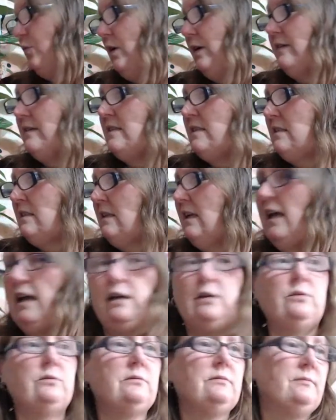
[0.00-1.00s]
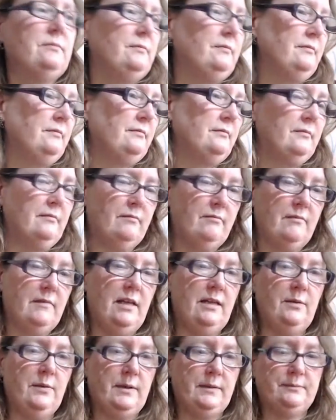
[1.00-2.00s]
Where is it now?
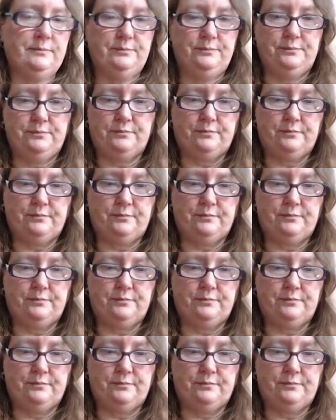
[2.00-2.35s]
Anyway.